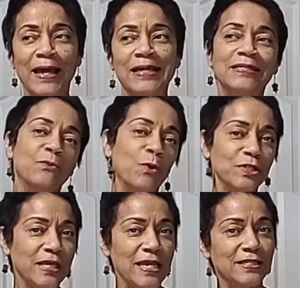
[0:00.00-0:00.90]
I said,
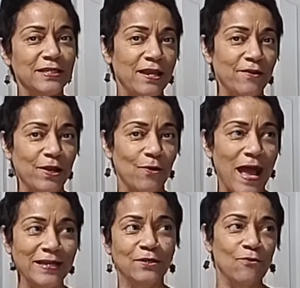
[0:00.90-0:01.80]
worst case scenario,
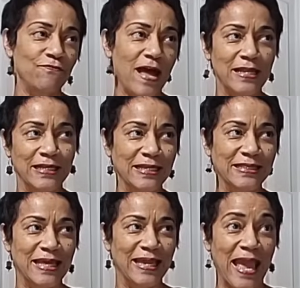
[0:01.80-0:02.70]
I don't find
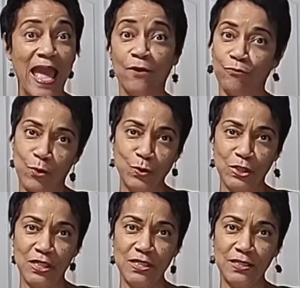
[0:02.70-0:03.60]
anything at
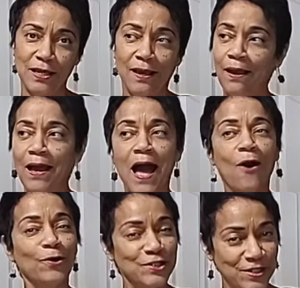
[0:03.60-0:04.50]
Roses,
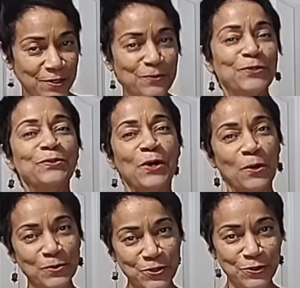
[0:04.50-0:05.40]
I'll continue to
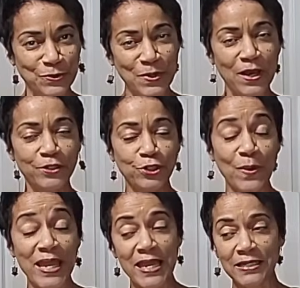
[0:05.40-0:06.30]
go to
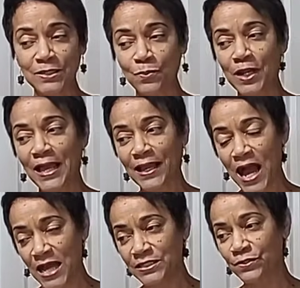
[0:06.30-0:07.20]
Joann's. Well, I
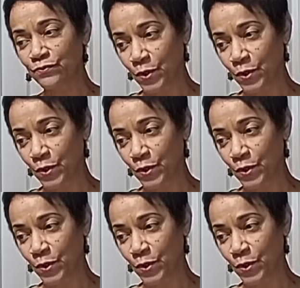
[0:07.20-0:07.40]
got to